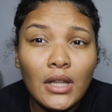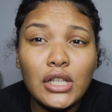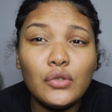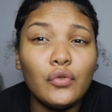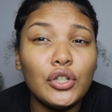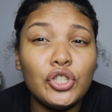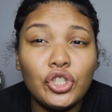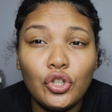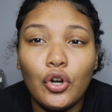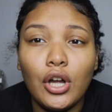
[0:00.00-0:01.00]
is for
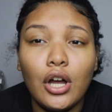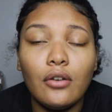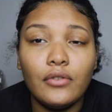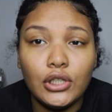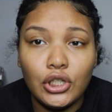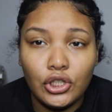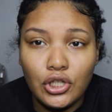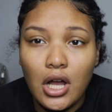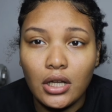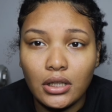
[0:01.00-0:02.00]
sure a richer
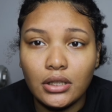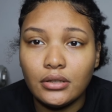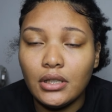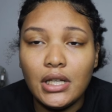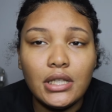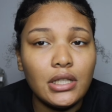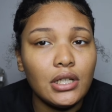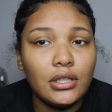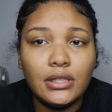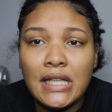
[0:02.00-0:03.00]
chocolate. It
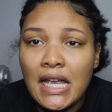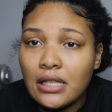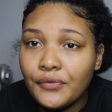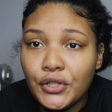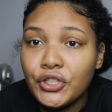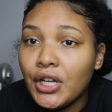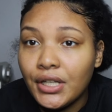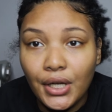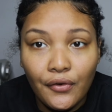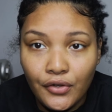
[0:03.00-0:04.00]
tastes richer
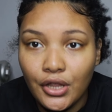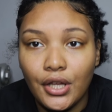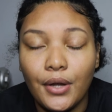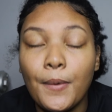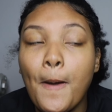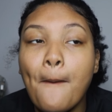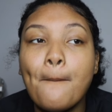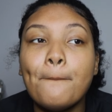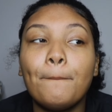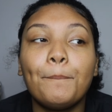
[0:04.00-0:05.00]
and everything.
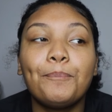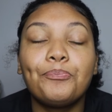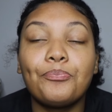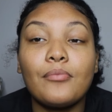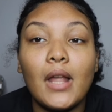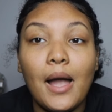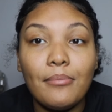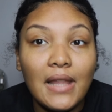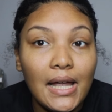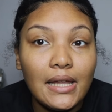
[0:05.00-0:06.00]

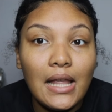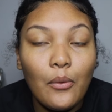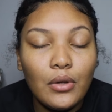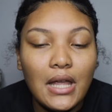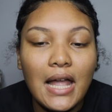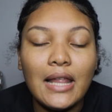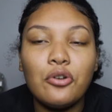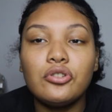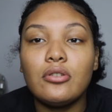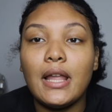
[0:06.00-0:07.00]
I'm liking that one. I
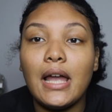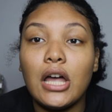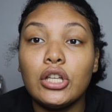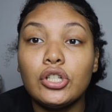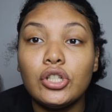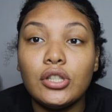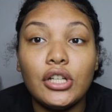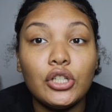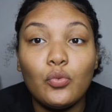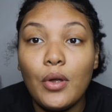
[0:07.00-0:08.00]
also like how
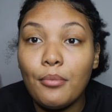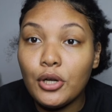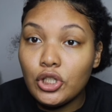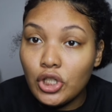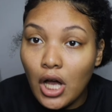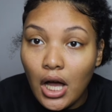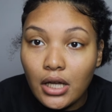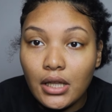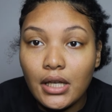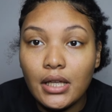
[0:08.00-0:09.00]
there's way more
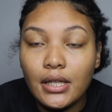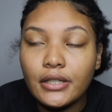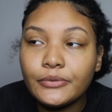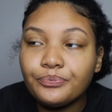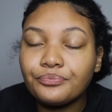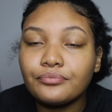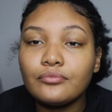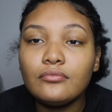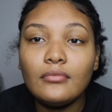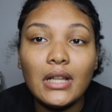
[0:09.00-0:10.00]
chocolate in there.
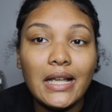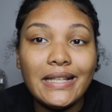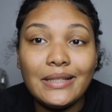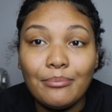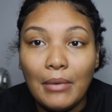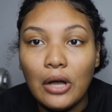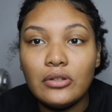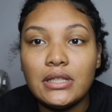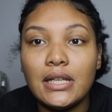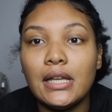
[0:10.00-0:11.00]
It's
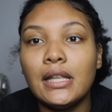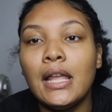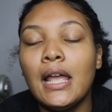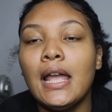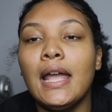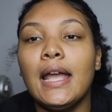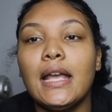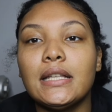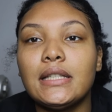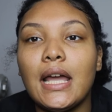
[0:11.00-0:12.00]
melted.
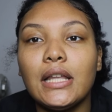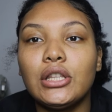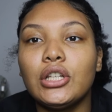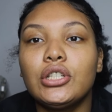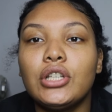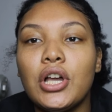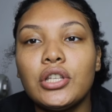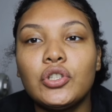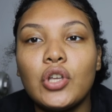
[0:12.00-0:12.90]
It's like the chunks